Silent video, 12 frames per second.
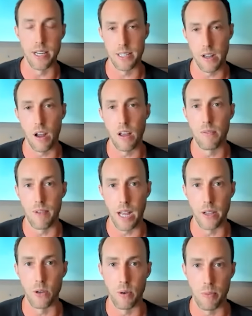So they saw the
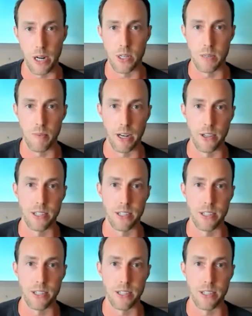value in precious